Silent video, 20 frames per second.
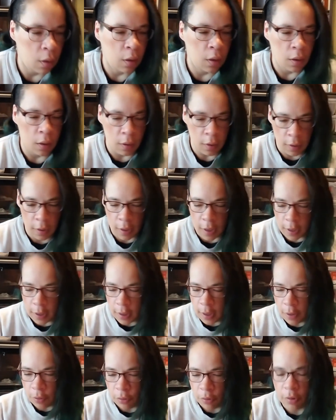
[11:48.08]
Yet
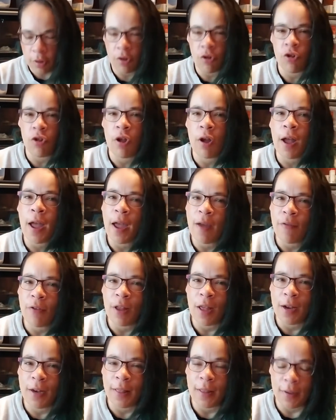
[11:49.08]
another stitch along. I have a
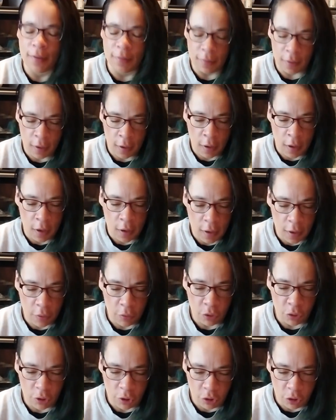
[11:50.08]
lot of these. Another
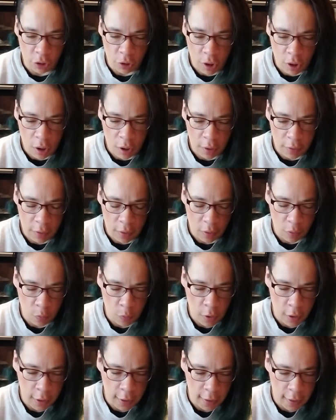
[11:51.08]
stitch along. This
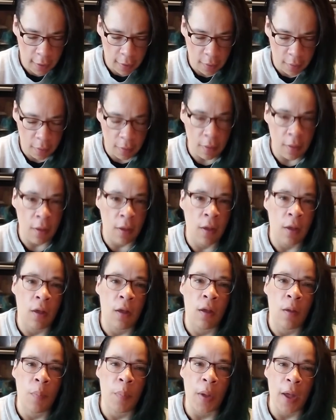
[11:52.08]
one is
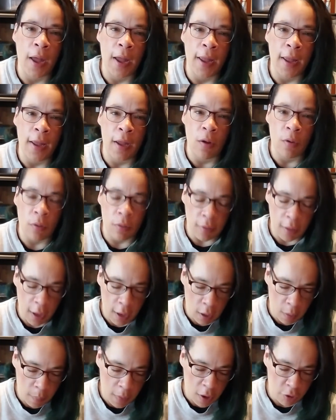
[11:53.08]
by
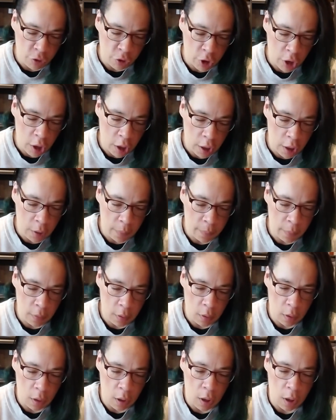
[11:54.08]
Ingleside Imaginarium.
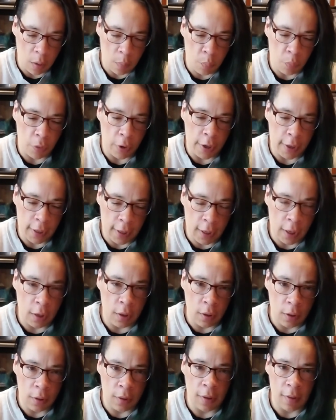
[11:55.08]

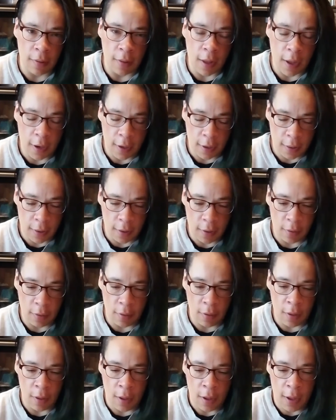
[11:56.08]
Brittany designed
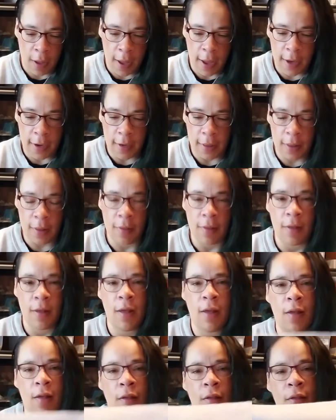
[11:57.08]
this. And this
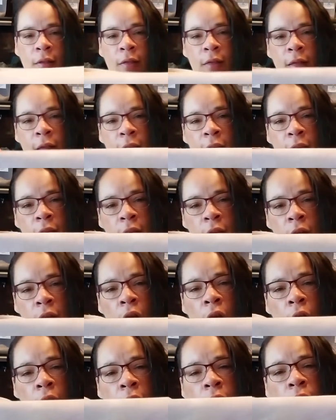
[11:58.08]
is the
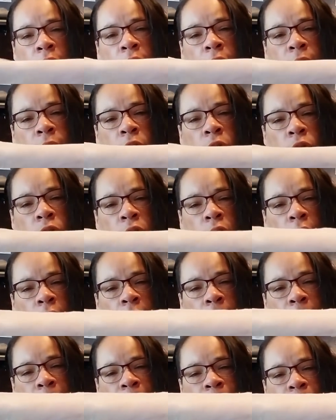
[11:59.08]
Guardians of Notre
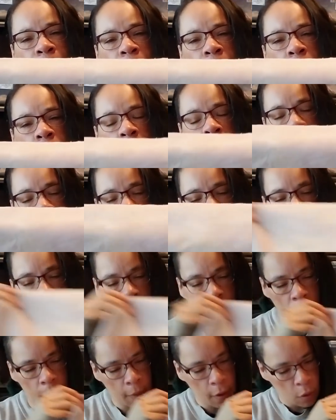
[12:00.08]
Dame.
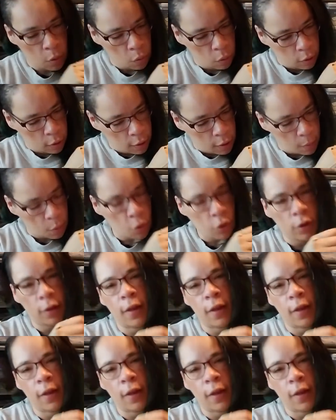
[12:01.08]
I'm holding that